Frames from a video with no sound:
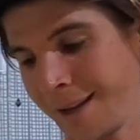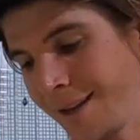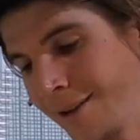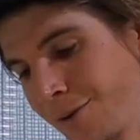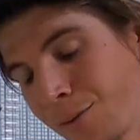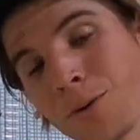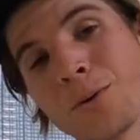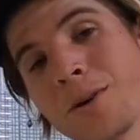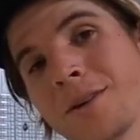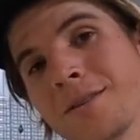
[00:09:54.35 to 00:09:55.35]
and
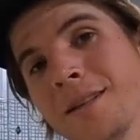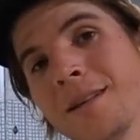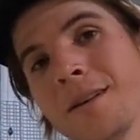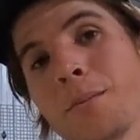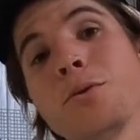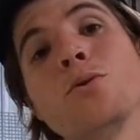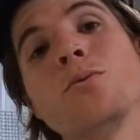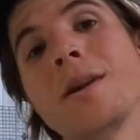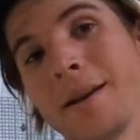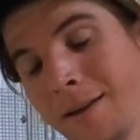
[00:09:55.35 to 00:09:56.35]
Rotaries need up to
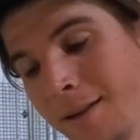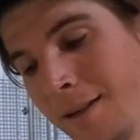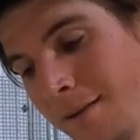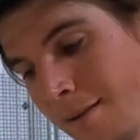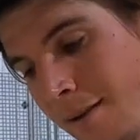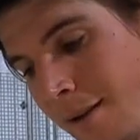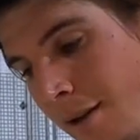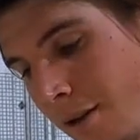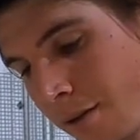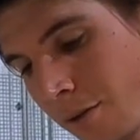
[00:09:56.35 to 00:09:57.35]
90.
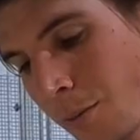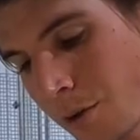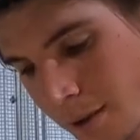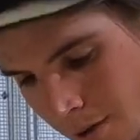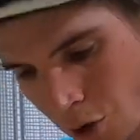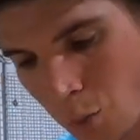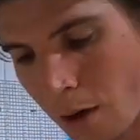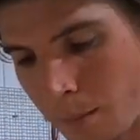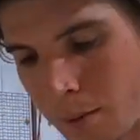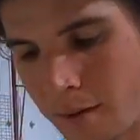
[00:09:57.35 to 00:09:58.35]
So I'm just gonna
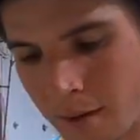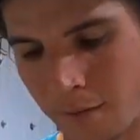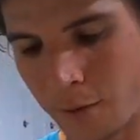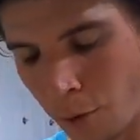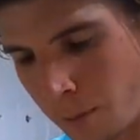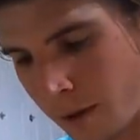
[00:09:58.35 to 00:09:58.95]
swap the fuel